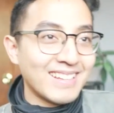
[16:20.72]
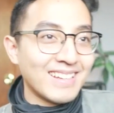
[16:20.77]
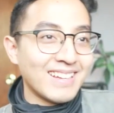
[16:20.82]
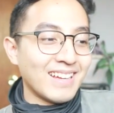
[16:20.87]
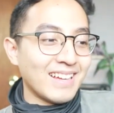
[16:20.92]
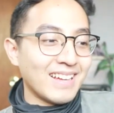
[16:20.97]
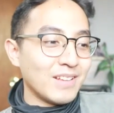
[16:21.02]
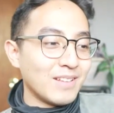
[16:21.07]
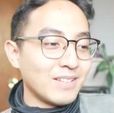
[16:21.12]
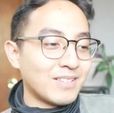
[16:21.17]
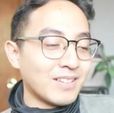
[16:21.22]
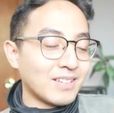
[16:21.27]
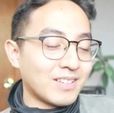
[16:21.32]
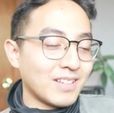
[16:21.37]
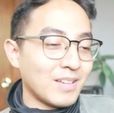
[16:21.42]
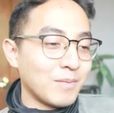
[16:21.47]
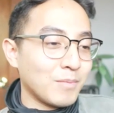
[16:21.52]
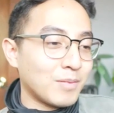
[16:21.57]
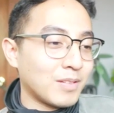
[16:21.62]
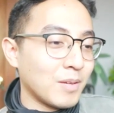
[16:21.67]
It's the
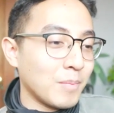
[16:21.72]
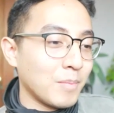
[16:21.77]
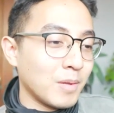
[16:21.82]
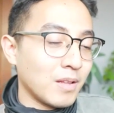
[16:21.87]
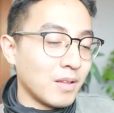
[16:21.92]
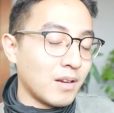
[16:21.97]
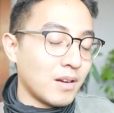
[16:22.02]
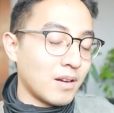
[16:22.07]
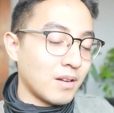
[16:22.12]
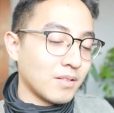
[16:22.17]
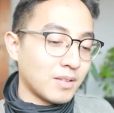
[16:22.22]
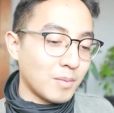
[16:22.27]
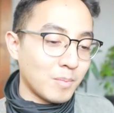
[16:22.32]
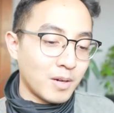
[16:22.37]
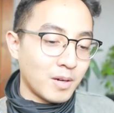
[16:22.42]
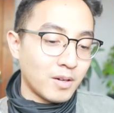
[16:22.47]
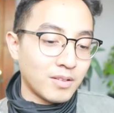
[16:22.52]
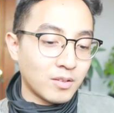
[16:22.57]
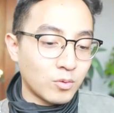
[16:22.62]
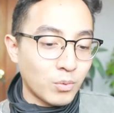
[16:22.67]
same
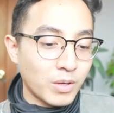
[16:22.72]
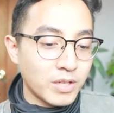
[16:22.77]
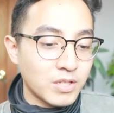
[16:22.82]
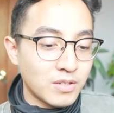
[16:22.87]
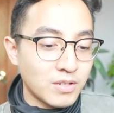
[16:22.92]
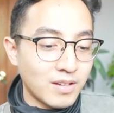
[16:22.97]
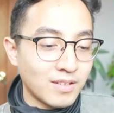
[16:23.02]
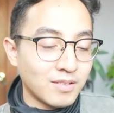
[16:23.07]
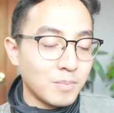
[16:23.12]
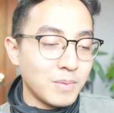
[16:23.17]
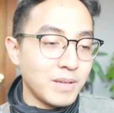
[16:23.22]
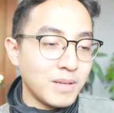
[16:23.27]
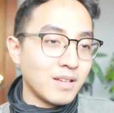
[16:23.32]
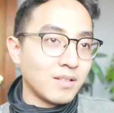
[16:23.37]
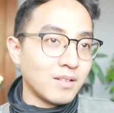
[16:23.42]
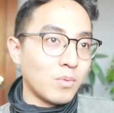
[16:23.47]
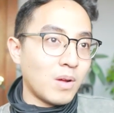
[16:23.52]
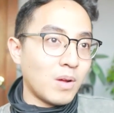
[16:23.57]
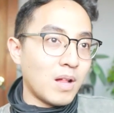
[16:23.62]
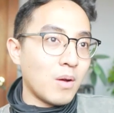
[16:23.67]
similar situation as me
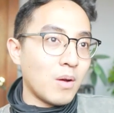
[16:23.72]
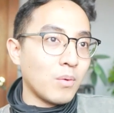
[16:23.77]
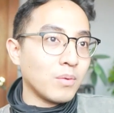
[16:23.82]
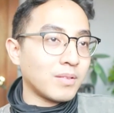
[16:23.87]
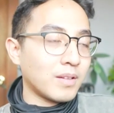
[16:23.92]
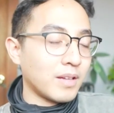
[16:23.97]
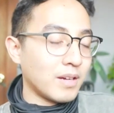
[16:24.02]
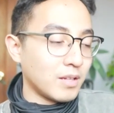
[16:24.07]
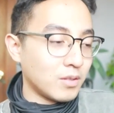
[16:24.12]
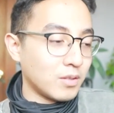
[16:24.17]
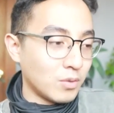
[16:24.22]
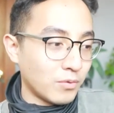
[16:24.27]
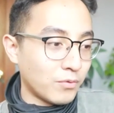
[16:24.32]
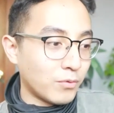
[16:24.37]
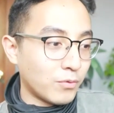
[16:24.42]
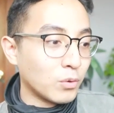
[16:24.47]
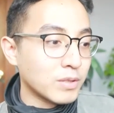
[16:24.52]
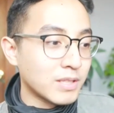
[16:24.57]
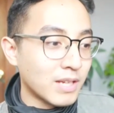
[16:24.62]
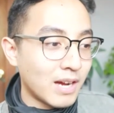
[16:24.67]
as well. I was gonna do
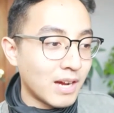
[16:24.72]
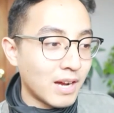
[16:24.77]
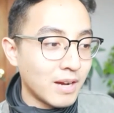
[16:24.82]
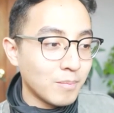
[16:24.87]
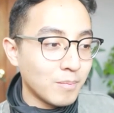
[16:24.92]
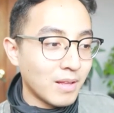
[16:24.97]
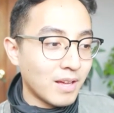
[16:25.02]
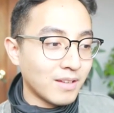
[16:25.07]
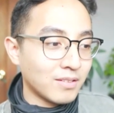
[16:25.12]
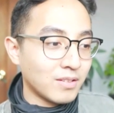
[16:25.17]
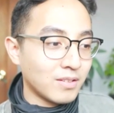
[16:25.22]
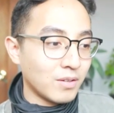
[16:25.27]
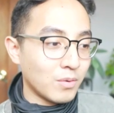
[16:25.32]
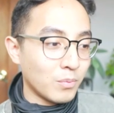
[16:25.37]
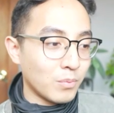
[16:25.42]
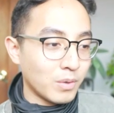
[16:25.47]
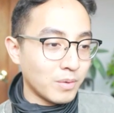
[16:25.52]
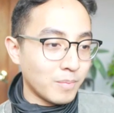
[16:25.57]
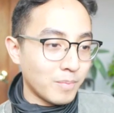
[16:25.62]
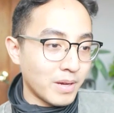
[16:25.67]
full-time last
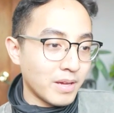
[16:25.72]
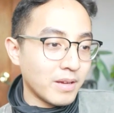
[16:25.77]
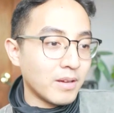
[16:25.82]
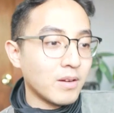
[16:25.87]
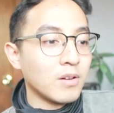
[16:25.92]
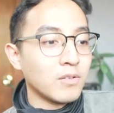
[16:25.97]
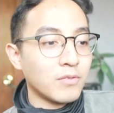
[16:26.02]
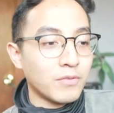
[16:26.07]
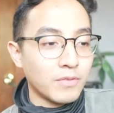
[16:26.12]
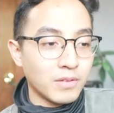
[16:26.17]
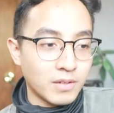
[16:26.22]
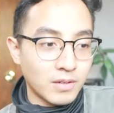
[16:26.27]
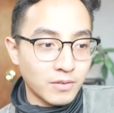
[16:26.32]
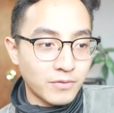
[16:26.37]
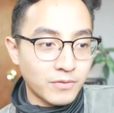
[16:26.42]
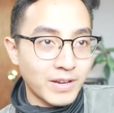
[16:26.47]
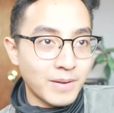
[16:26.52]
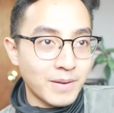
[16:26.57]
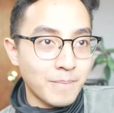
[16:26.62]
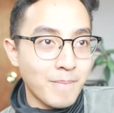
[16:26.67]
year with my
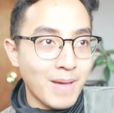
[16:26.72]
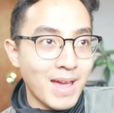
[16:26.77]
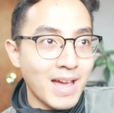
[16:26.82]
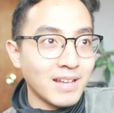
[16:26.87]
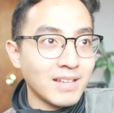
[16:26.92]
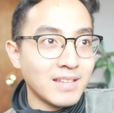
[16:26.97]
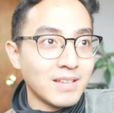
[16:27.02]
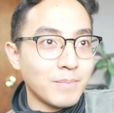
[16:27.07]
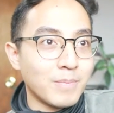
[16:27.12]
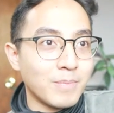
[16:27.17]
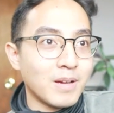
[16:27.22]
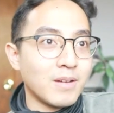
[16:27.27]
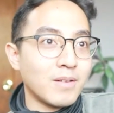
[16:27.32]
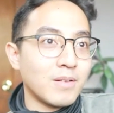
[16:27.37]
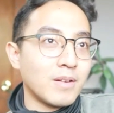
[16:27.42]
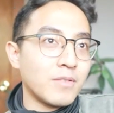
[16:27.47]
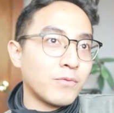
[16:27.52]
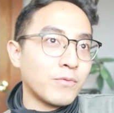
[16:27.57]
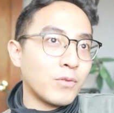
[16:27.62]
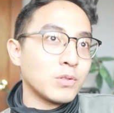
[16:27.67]
girlfriend Maggie, but
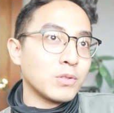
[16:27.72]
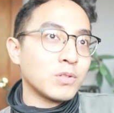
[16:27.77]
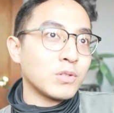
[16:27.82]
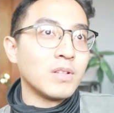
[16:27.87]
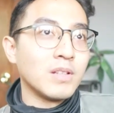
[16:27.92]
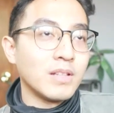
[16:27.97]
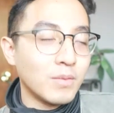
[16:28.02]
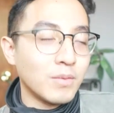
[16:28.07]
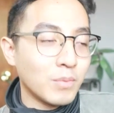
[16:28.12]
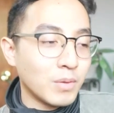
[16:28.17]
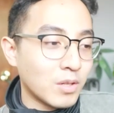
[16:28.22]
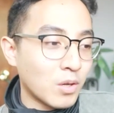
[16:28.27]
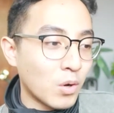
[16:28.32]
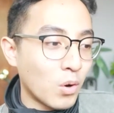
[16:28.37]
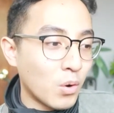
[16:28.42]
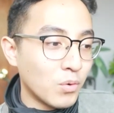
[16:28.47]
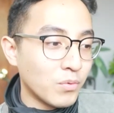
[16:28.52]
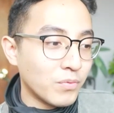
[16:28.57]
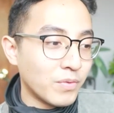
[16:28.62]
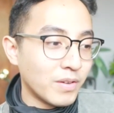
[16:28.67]
unfortunately with
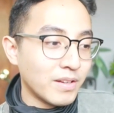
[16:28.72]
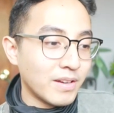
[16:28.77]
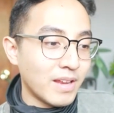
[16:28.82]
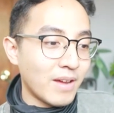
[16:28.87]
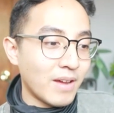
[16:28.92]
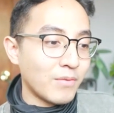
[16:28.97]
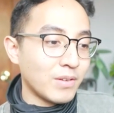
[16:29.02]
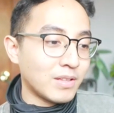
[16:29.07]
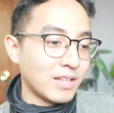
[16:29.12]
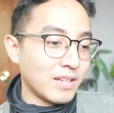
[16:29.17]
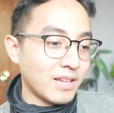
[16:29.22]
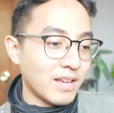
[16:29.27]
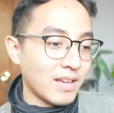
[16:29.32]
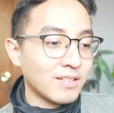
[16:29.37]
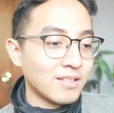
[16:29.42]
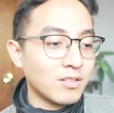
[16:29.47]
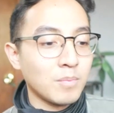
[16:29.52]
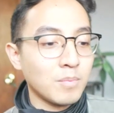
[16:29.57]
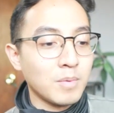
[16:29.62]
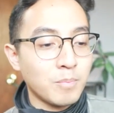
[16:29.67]
COVID, everything
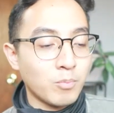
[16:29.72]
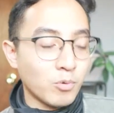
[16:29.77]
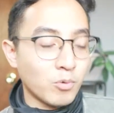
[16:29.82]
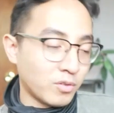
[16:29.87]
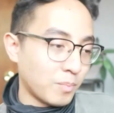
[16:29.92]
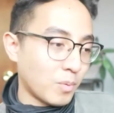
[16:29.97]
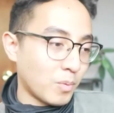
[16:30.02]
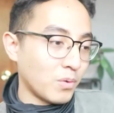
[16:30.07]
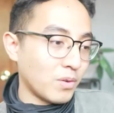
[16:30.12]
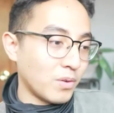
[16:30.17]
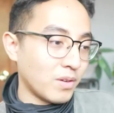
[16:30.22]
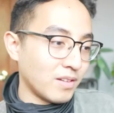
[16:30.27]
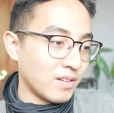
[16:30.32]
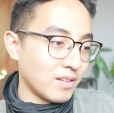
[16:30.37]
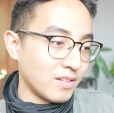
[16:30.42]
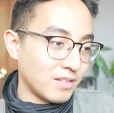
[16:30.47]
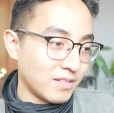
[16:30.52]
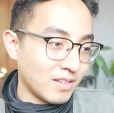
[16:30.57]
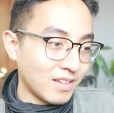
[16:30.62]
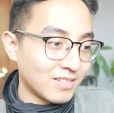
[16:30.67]
has to be postponed
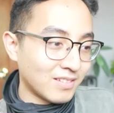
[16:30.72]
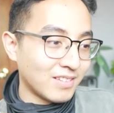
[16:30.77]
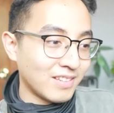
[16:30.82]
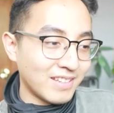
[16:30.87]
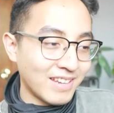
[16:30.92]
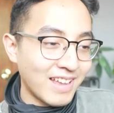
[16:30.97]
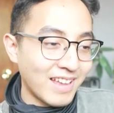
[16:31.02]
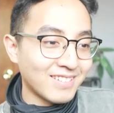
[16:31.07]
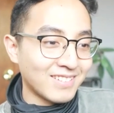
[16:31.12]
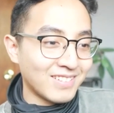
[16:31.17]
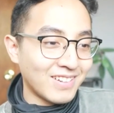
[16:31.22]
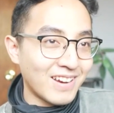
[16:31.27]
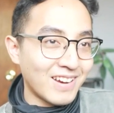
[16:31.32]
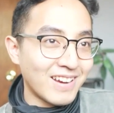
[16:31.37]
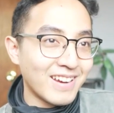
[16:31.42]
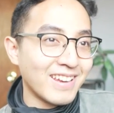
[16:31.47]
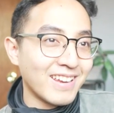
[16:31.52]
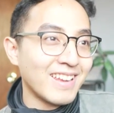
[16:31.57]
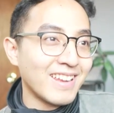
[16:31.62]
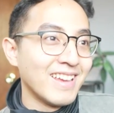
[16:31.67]
next year.
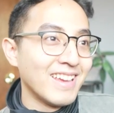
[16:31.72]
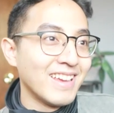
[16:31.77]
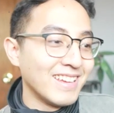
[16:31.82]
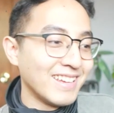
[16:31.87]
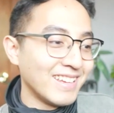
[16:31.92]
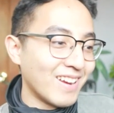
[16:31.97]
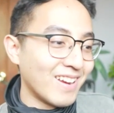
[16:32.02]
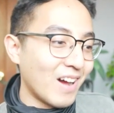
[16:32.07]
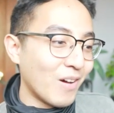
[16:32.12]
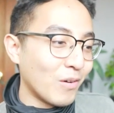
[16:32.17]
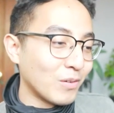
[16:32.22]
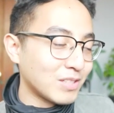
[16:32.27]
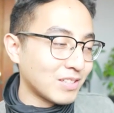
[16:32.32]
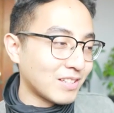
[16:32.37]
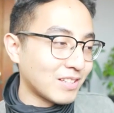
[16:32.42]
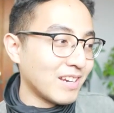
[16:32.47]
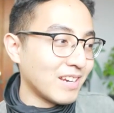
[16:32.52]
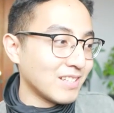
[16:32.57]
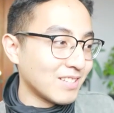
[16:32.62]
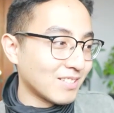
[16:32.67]
And then I was
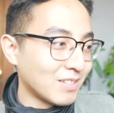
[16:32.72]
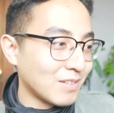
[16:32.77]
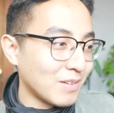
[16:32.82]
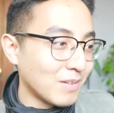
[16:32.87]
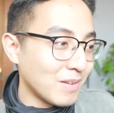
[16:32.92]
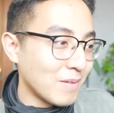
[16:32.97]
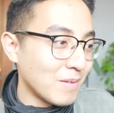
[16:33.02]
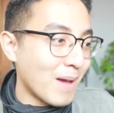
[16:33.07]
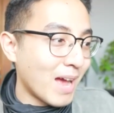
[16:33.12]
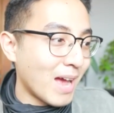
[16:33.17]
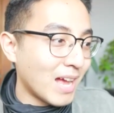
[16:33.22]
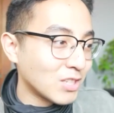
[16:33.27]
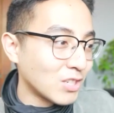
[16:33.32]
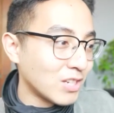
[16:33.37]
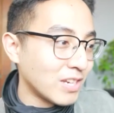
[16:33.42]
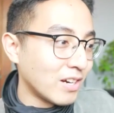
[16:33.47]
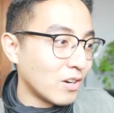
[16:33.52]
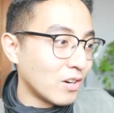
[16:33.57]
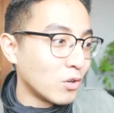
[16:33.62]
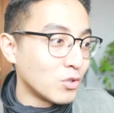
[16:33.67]
kind of just
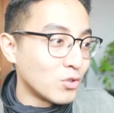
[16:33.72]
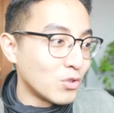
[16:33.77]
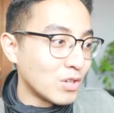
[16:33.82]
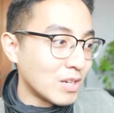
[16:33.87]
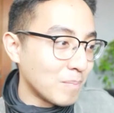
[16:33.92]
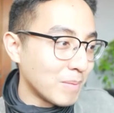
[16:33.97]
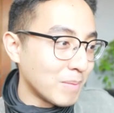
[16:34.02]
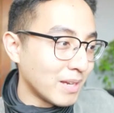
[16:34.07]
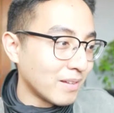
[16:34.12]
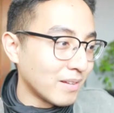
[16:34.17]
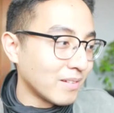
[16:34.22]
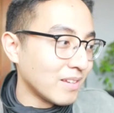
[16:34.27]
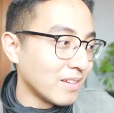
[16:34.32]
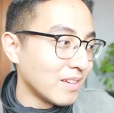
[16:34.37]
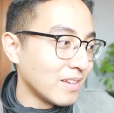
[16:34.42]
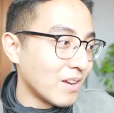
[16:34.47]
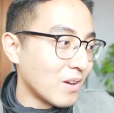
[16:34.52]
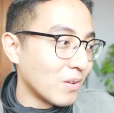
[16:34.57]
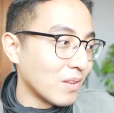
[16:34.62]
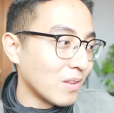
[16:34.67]
imagining or dreaming,
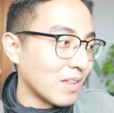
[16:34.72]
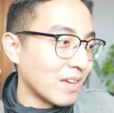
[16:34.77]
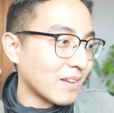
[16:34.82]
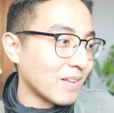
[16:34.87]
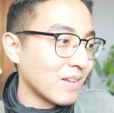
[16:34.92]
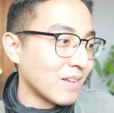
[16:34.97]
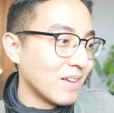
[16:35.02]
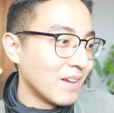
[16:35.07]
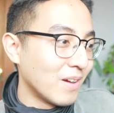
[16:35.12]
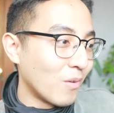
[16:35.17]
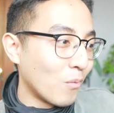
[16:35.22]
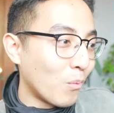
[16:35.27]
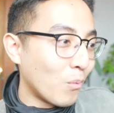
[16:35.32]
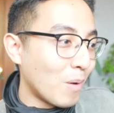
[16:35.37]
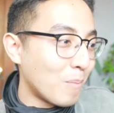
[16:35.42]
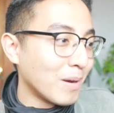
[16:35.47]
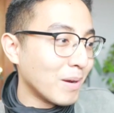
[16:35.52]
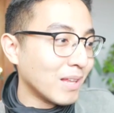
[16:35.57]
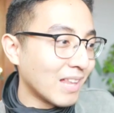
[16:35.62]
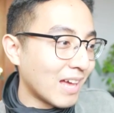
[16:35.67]
like
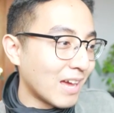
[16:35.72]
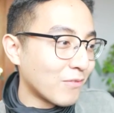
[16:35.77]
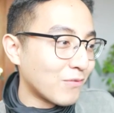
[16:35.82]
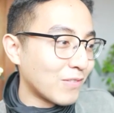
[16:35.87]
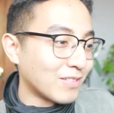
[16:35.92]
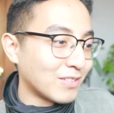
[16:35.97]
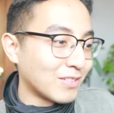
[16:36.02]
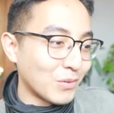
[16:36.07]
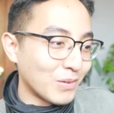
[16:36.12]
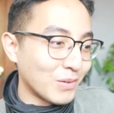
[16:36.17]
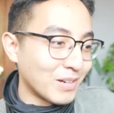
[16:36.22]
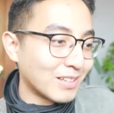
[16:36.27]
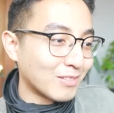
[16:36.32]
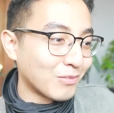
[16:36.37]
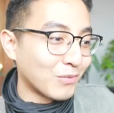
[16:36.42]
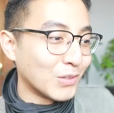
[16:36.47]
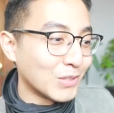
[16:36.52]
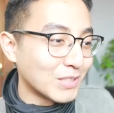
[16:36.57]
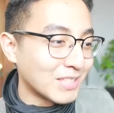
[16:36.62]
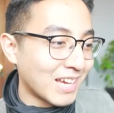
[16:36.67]
what my life is doing this
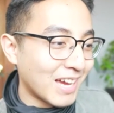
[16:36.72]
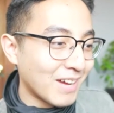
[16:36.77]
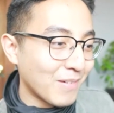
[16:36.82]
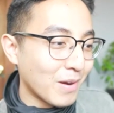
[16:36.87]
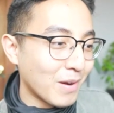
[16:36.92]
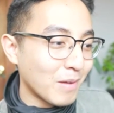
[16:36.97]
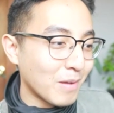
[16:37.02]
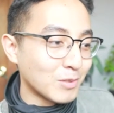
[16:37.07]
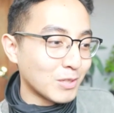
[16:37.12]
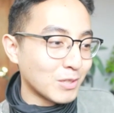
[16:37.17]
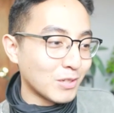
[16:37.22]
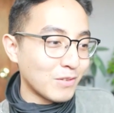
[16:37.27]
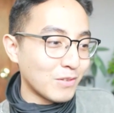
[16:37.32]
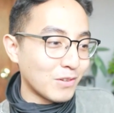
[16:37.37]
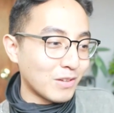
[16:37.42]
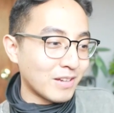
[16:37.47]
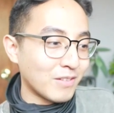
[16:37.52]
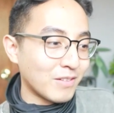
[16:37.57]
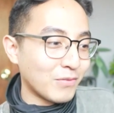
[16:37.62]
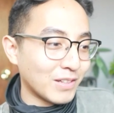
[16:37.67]
full time, and I'm sure
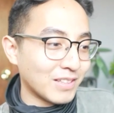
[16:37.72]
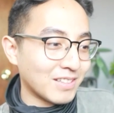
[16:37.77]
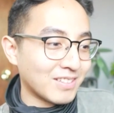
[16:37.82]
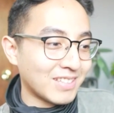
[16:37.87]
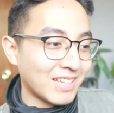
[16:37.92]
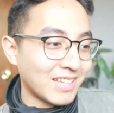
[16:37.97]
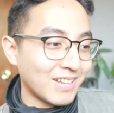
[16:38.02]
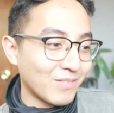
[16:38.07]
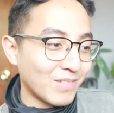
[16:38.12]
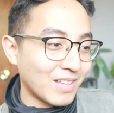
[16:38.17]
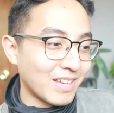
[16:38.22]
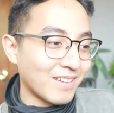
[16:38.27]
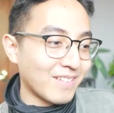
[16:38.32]
you can feel the same, like